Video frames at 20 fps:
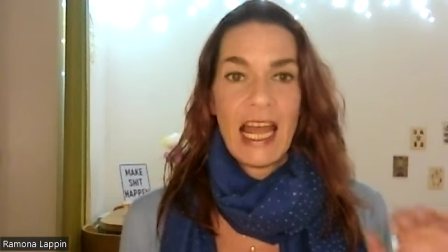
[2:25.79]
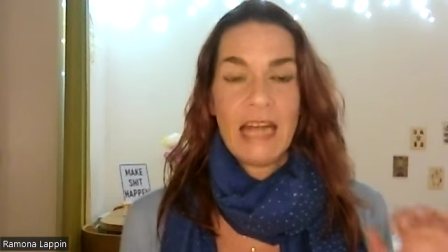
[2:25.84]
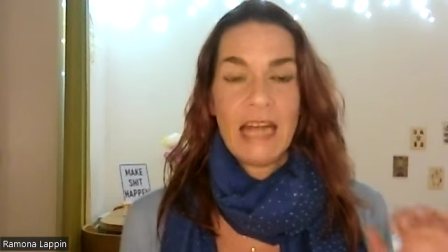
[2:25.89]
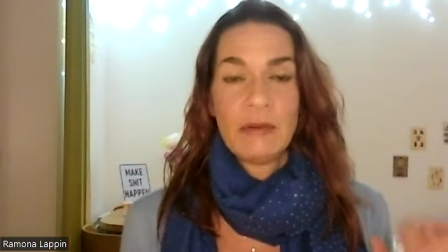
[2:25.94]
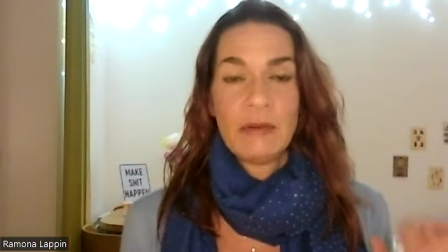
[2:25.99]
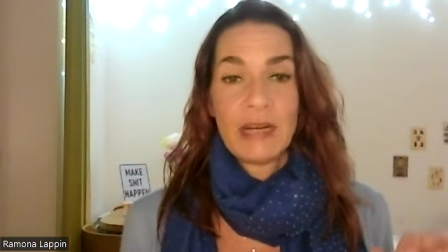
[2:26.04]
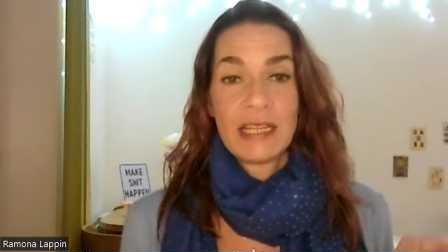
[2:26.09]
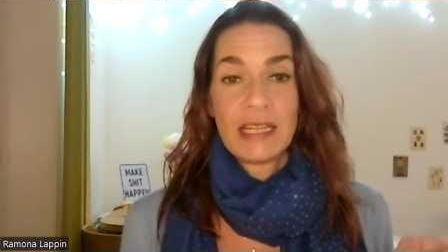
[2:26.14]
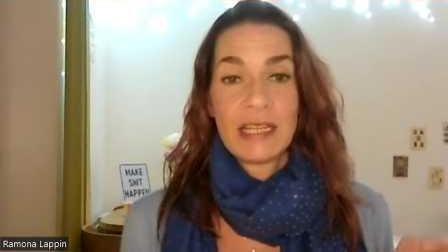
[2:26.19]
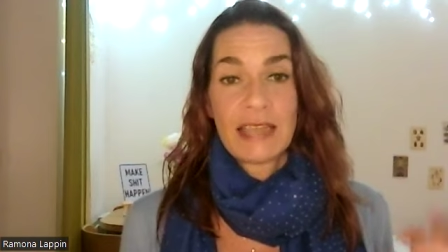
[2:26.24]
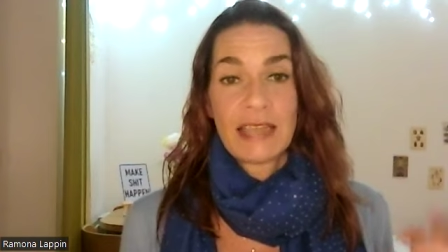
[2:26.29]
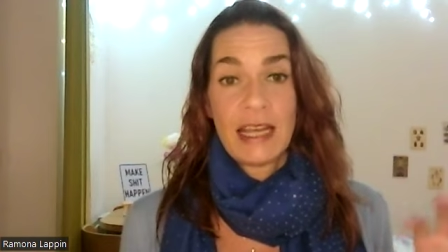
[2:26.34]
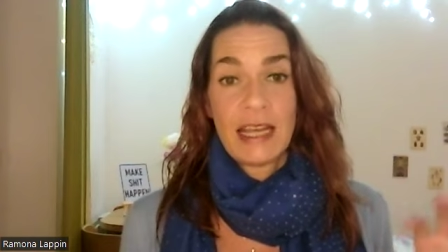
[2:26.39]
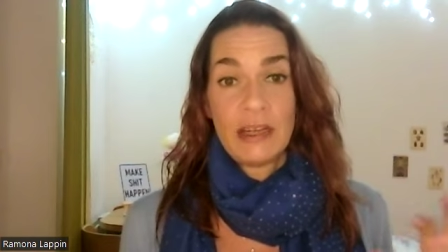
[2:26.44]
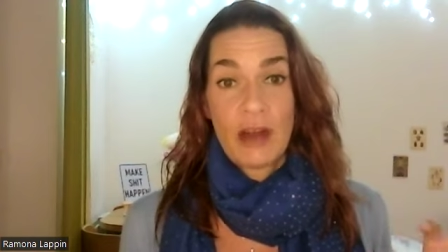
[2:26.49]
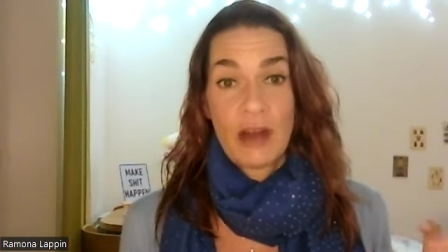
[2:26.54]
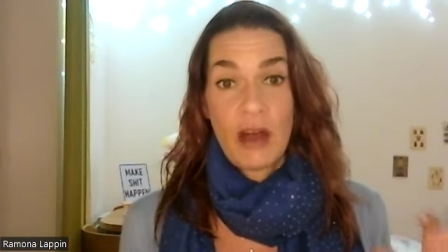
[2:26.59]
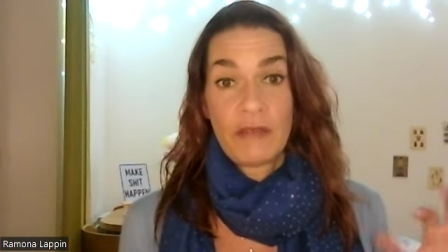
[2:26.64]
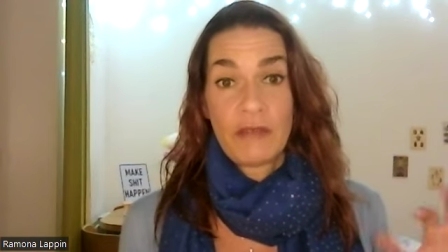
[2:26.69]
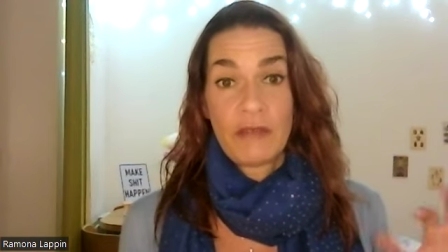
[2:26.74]
and when I
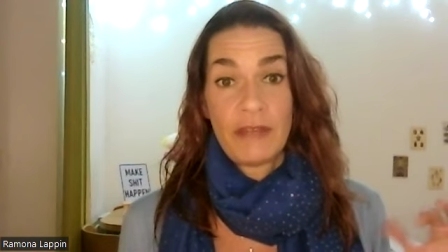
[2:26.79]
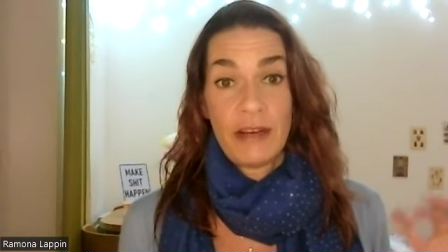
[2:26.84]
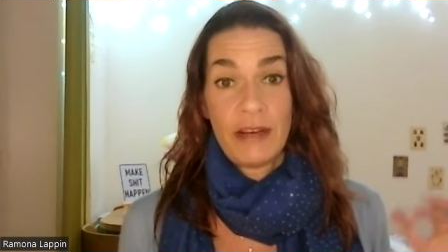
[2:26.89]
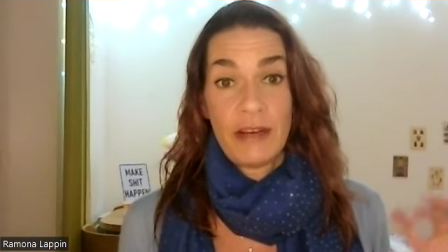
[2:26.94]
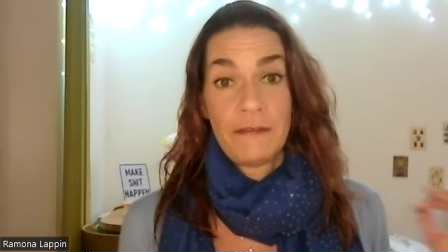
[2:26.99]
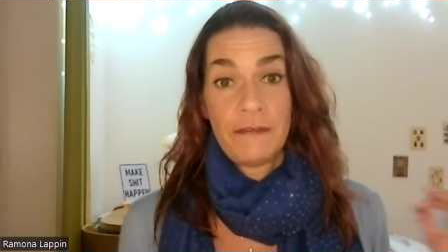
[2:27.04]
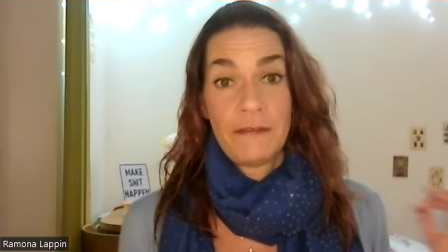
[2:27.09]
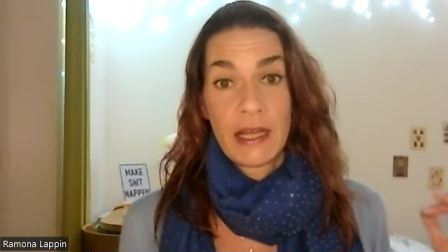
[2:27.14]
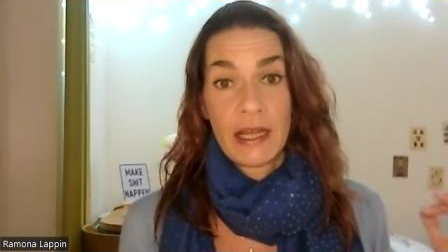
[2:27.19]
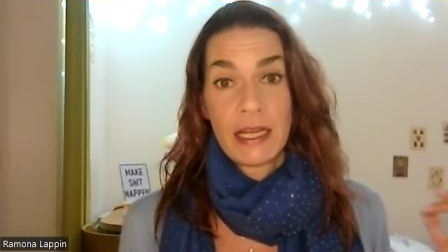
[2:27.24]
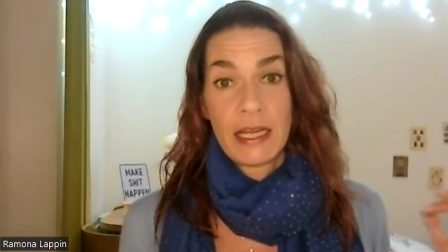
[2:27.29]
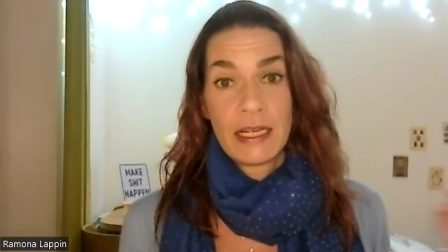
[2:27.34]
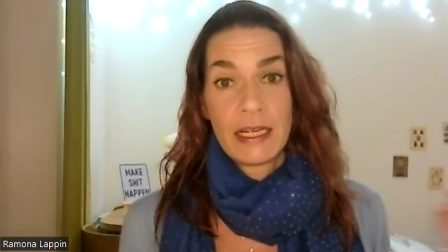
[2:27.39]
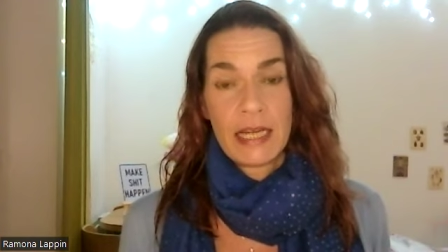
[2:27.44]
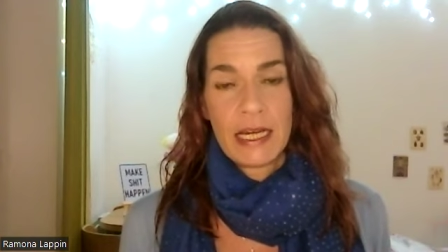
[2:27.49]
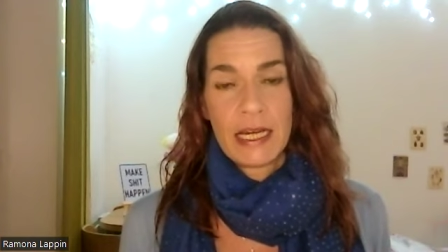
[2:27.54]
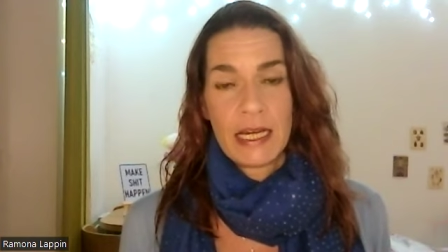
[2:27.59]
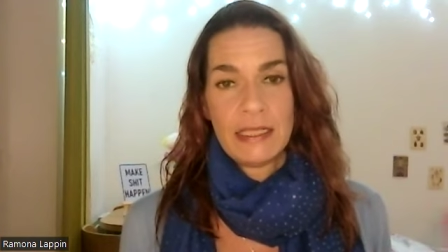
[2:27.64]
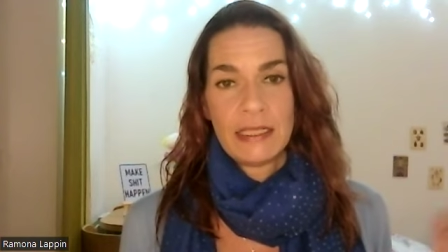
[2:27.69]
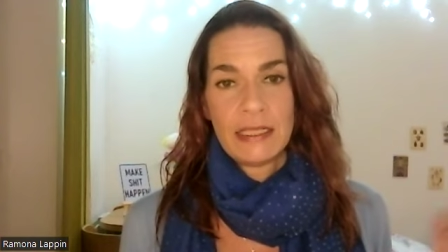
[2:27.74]
say love and fucking
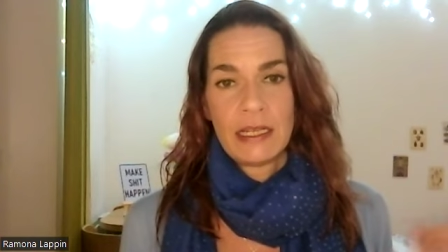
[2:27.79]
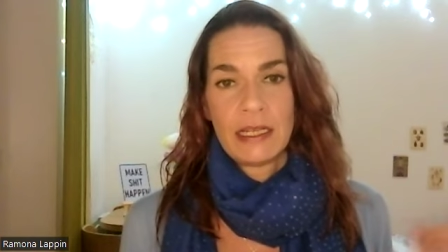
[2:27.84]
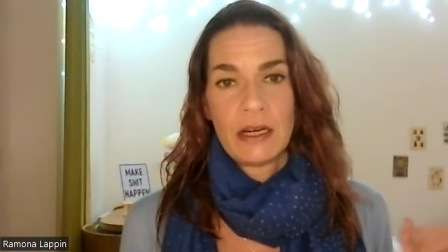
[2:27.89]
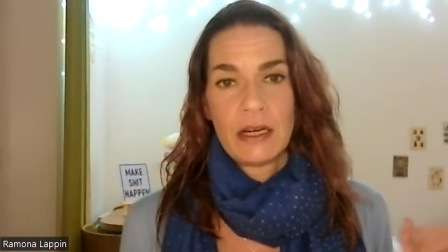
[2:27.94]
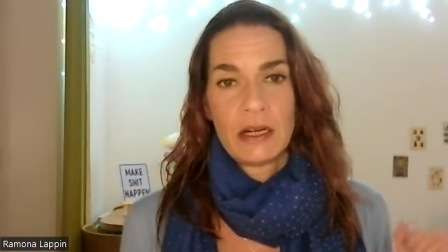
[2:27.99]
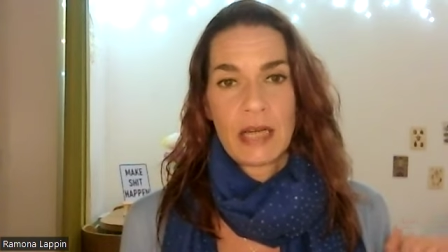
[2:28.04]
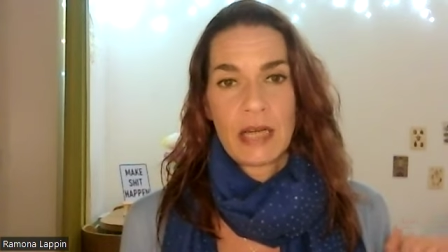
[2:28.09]
light,